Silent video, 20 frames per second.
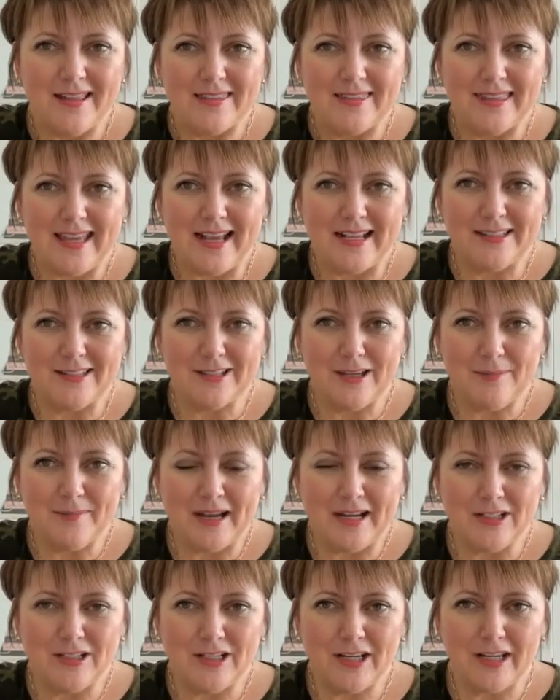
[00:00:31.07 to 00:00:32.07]
thanks so
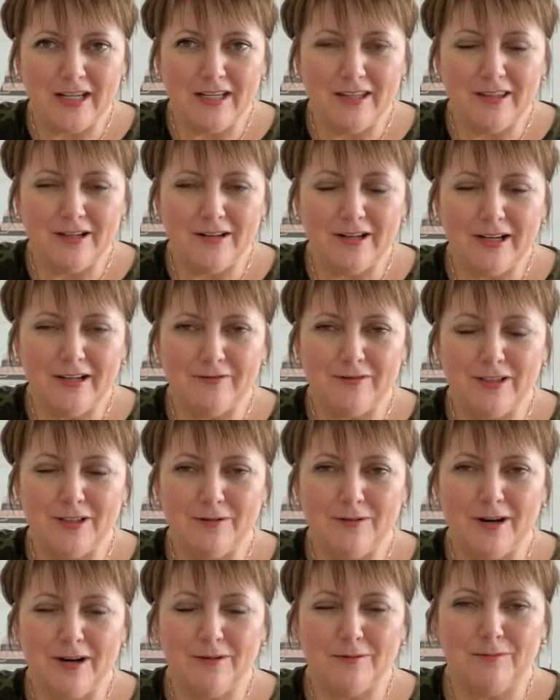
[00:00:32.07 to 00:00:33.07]
much. Either if
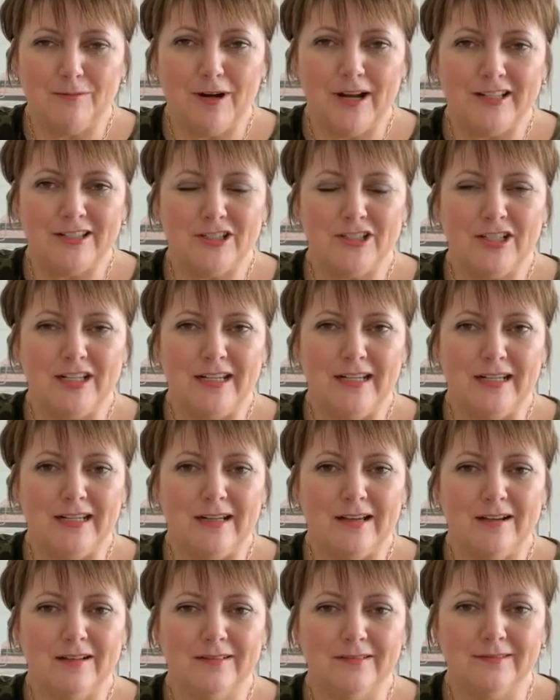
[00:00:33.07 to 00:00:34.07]
you are watching
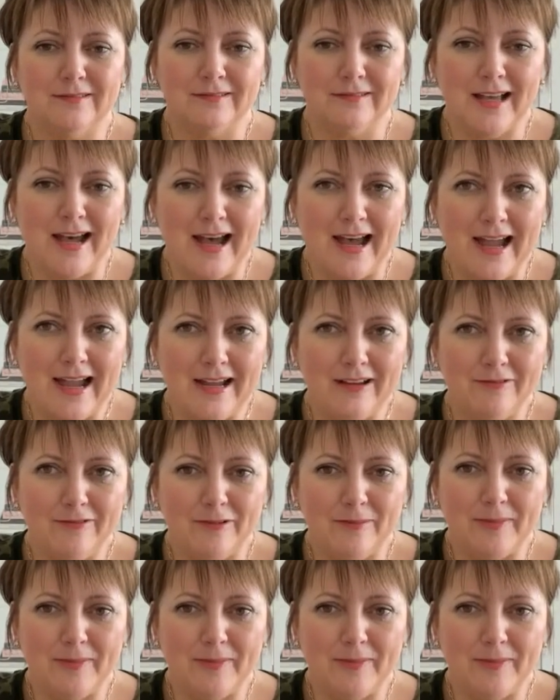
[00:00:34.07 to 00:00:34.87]
live,